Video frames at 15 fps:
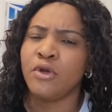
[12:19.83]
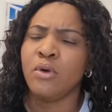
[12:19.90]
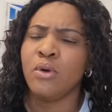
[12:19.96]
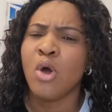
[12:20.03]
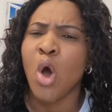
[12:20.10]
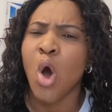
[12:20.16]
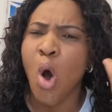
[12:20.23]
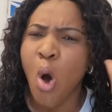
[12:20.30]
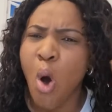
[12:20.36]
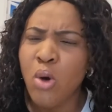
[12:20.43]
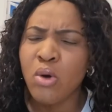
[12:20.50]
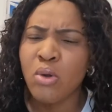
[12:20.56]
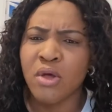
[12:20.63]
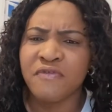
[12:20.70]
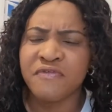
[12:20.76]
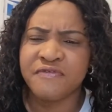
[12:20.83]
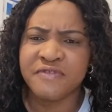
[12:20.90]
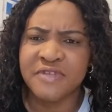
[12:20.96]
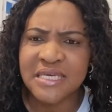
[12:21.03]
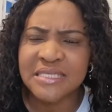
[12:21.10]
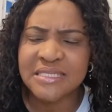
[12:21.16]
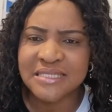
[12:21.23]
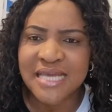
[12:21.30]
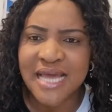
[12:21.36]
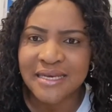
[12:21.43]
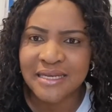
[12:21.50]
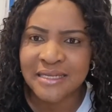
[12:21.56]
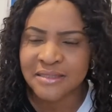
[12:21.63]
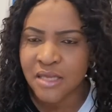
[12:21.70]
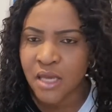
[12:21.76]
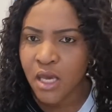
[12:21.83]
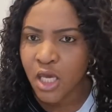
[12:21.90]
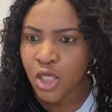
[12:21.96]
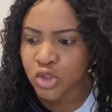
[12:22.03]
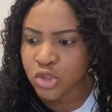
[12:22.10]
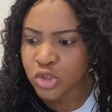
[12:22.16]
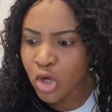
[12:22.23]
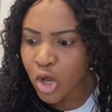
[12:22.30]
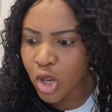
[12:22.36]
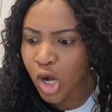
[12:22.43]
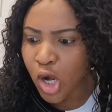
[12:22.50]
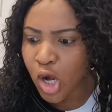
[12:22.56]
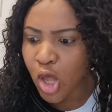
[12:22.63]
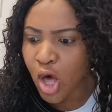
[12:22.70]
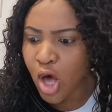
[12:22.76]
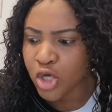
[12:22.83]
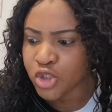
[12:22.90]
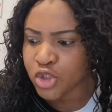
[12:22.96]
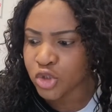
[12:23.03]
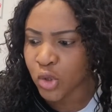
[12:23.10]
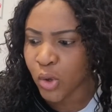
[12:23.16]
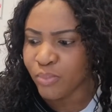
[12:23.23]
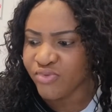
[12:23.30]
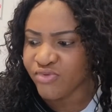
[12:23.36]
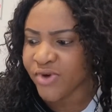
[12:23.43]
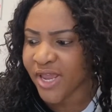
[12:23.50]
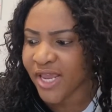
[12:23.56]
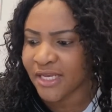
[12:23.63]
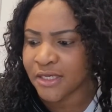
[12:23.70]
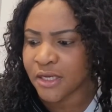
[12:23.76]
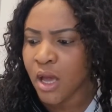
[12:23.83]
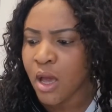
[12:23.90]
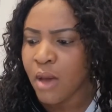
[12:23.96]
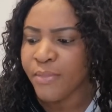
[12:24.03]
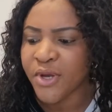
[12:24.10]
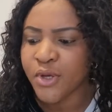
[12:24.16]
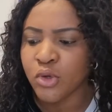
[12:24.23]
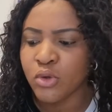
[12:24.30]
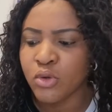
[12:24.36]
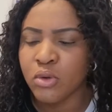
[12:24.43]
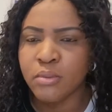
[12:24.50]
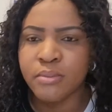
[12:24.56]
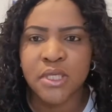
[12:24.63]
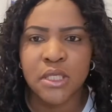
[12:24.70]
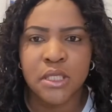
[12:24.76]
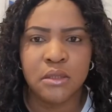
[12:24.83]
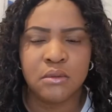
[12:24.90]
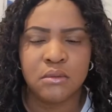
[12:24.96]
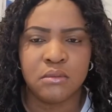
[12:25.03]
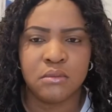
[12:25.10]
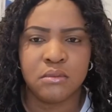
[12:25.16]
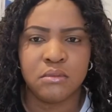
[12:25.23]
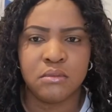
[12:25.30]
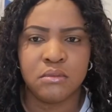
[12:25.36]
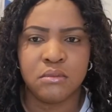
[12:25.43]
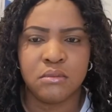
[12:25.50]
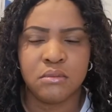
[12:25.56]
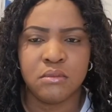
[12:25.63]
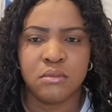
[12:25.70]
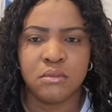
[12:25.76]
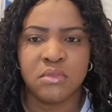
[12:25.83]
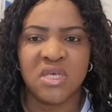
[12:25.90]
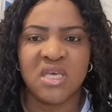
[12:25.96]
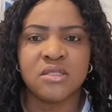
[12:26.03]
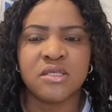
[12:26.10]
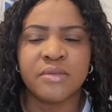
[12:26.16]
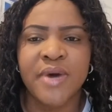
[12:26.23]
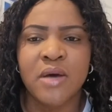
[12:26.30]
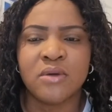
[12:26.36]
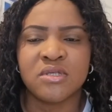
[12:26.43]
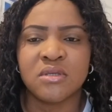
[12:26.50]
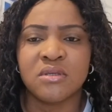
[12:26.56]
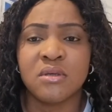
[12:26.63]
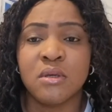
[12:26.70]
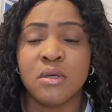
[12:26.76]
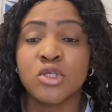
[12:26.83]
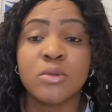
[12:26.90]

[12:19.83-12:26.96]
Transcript: You know, all of these standards, it just clogs your brain, but nobody thinks about it.